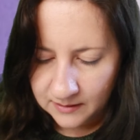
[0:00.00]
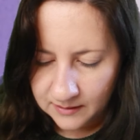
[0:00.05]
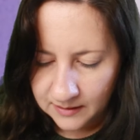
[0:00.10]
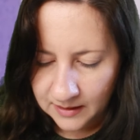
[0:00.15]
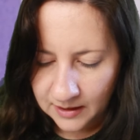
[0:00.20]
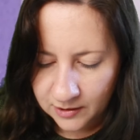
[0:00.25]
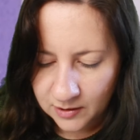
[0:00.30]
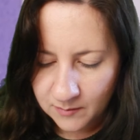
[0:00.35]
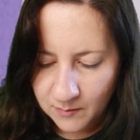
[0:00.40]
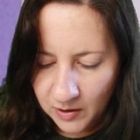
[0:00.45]

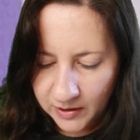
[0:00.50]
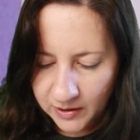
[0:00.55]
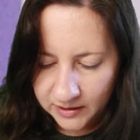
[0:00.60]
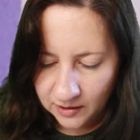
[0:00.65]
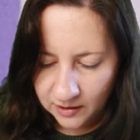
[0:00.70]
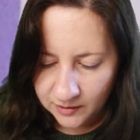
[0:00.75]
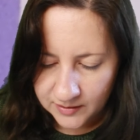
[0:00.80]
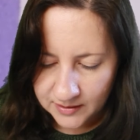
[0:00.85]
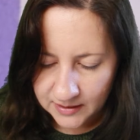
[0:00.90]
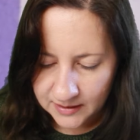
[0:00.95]
Now you might
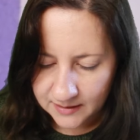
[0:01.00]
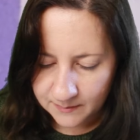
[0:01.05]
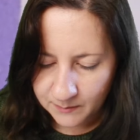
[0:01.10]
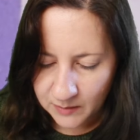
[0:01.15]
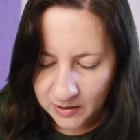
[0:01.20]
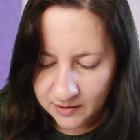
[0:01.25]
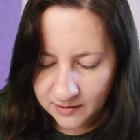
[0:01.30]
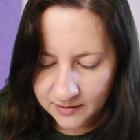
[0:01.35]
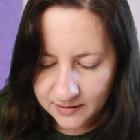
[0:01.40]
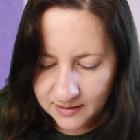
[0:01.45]
notice,
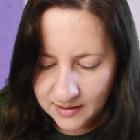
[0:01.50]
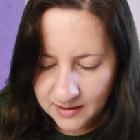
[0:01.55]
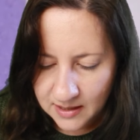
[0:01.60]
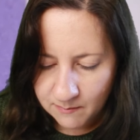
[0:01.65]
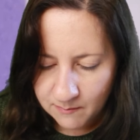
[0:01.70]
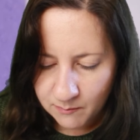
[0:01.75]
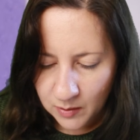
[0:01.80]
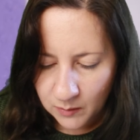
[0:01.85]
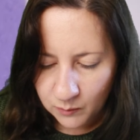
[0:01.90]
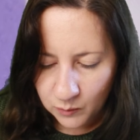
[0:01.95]
because
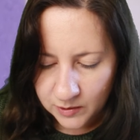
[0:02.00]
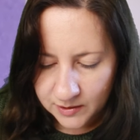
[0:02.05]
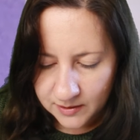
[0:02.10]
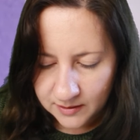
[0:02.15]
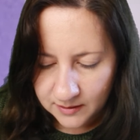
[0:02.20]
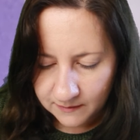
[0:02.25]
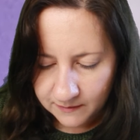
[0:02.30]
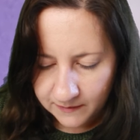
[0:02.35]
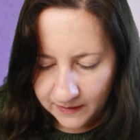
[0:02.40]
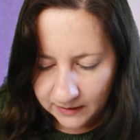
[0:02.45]
the bum
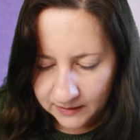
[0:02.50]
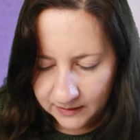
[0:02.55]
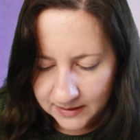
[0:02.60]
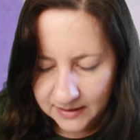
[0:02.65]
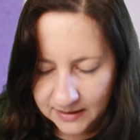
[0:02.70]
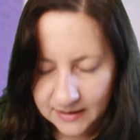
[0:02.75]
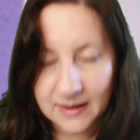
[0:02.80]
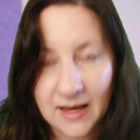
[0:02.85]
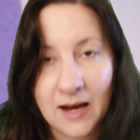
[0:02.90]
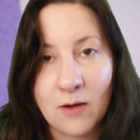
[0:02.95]
wasn't
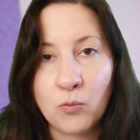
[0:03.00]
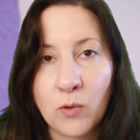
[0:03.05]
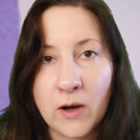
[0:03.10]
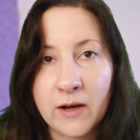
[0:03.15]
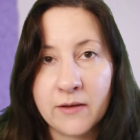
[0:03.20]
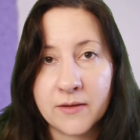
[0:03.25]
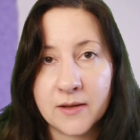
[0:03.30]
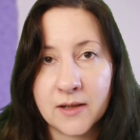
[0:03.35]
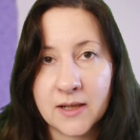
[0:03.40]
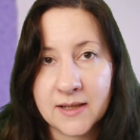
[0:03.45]
felted that
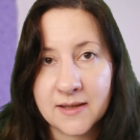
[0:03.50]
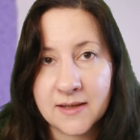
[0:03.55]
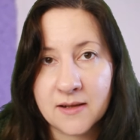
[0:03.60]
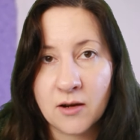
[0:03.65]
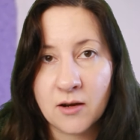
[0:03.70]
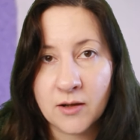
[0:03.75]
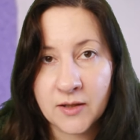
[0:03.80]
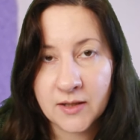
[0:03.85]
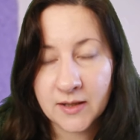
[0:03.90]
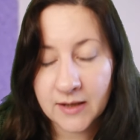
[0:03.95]
well, that it's
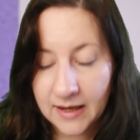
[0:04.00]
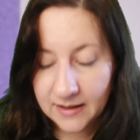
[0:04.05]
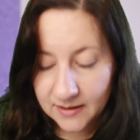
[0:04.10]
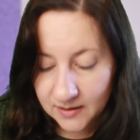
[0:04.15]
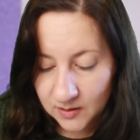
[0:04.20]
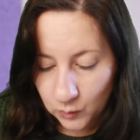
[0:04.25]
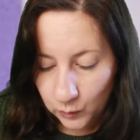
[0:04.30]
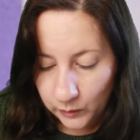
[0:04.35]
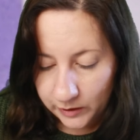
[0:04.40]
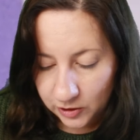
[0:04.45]
starting to get
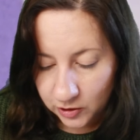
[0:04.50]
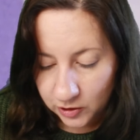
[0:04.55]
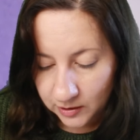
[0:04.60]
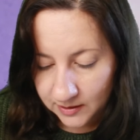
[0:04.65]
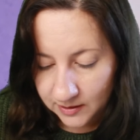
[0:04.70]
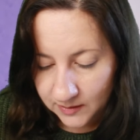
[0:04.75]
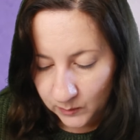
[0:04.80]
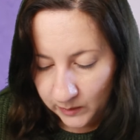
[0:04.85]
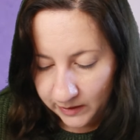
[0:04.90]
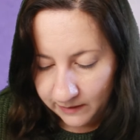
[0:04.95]
squished
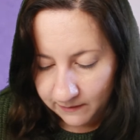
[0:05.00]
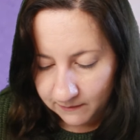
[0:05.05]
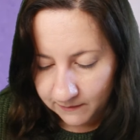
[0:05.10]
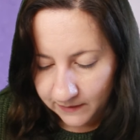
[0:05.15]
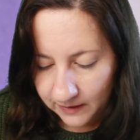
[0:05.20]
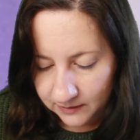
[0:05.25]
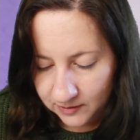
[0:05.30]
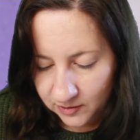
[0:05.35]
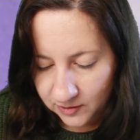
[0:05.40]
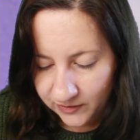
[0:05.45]
as we
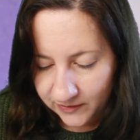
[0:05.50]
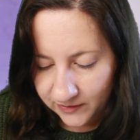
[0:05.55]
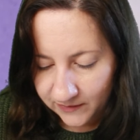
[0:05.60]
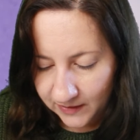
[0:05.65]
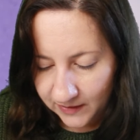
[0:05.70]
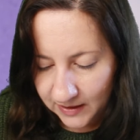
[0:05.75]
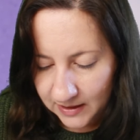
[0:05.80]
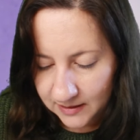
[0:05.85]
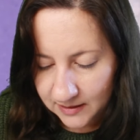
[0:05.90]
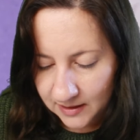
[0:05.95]
felt on the
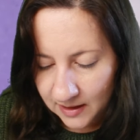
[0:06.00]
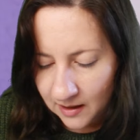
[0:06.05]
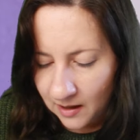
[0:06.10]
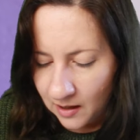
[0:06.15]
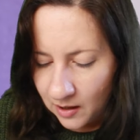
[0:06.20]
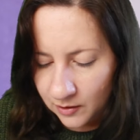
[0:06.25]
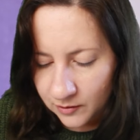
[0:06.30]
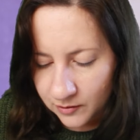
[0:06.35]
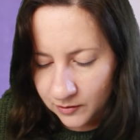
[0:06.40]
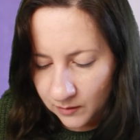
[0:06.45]
feet.
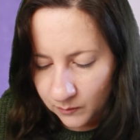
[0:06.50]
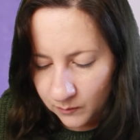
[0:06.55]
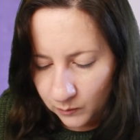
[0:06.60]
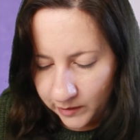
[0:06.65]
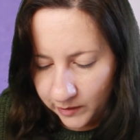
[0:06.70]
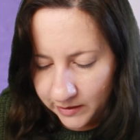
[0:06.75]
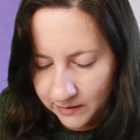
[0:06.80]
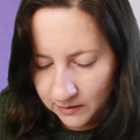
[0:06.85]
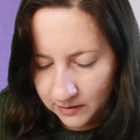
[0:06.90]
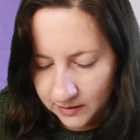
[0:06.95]
Don't
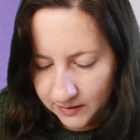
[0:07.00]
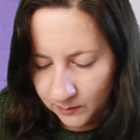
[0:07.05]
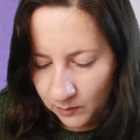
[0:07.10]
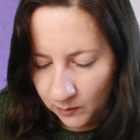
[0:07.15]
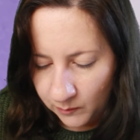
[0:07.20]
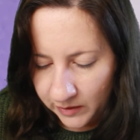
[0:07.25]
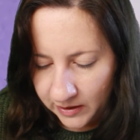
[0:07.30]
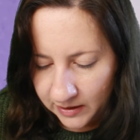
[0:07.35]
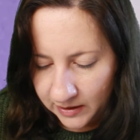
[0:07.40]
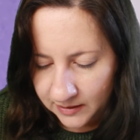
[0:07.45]
worry, because
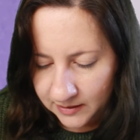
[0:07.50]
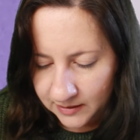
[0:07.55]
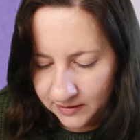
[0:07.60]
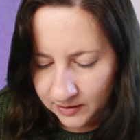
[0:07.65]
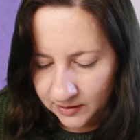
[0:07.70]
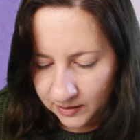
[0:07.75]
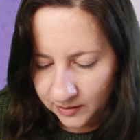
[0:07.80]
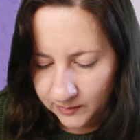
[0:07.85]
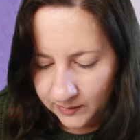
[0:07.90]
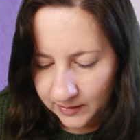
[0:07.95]
what we're going to
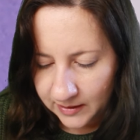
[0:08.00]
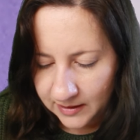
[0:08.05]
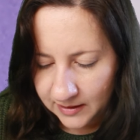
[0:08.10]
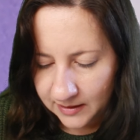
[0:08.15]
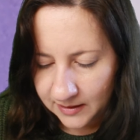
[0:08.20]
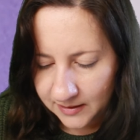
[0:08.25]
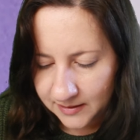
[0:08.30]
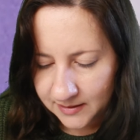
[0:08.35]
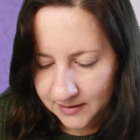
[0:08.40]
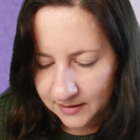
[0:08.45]
do
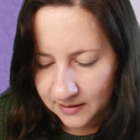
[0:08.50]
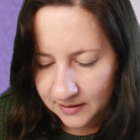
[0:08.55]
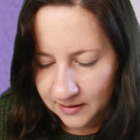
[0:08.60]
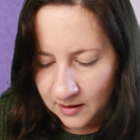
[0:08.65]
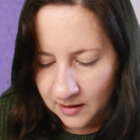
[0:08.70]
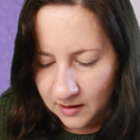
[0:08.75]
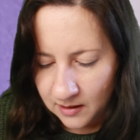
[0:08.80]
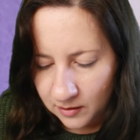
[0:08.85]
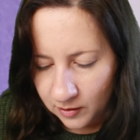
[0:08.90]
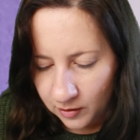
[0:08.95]
is
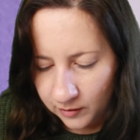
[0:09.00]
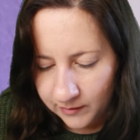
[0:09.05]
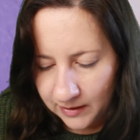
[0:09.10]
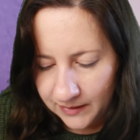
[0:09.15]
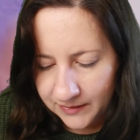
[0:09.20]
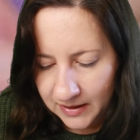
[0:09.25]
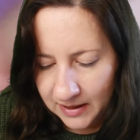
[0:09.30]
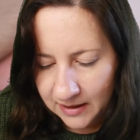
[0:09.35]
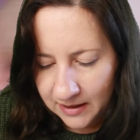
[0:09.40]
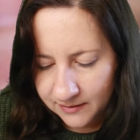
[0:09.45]
go
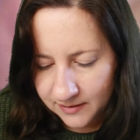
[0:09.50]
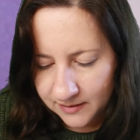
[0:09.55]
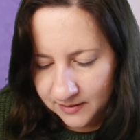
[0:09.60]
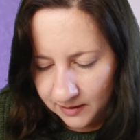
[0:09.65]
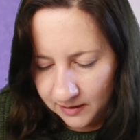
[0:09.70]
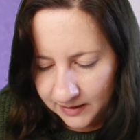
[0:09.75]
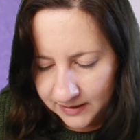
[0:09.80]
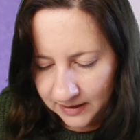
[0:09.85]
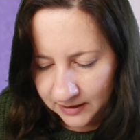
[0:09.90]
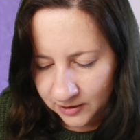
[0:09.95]
around the
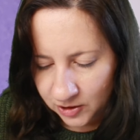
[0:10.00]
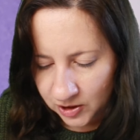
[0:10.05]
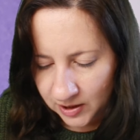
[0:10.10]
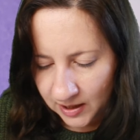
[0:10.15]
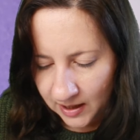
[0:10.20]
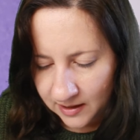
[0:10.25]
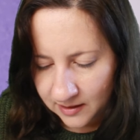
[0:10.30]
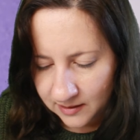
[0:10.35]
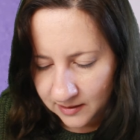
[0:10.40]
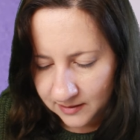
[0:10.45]
outside edge
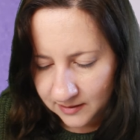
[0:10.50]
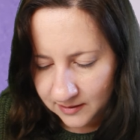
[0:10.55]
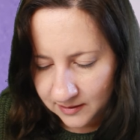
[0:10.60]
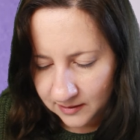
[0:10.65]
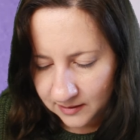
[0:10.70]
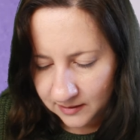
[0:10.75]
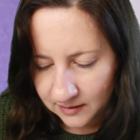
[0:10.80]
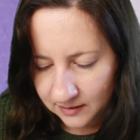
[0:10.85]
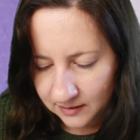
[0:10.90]
next.